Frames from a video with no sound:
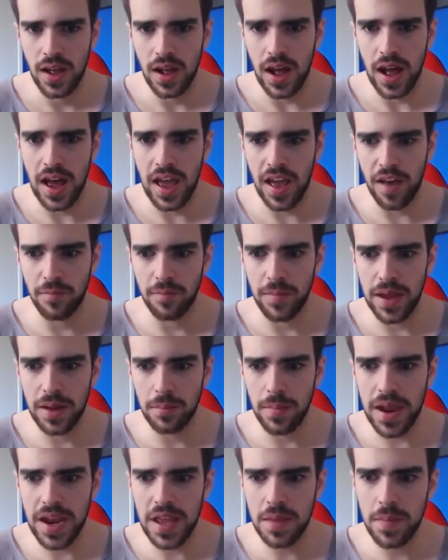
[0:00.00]
I have met
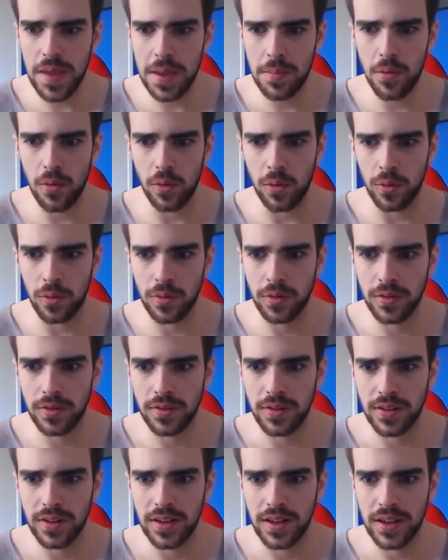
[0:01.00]
many people
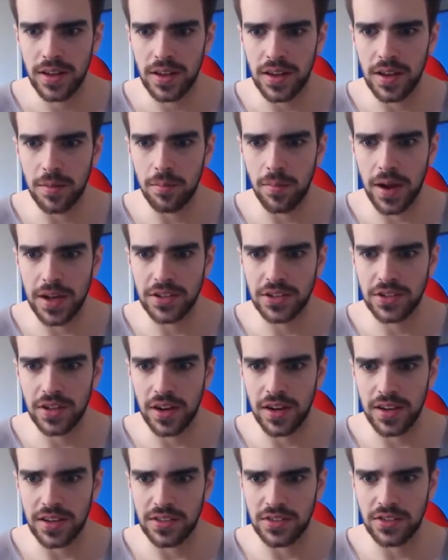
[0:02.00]
in my
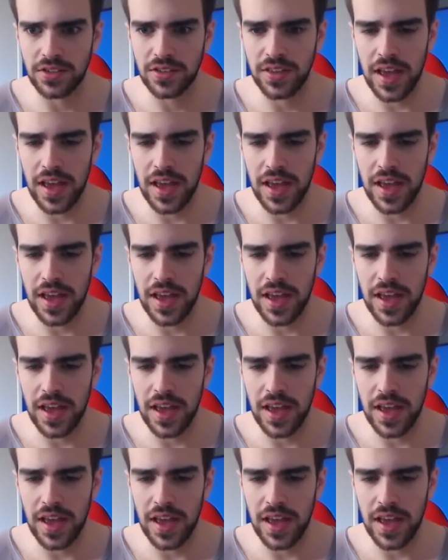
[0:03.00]
studies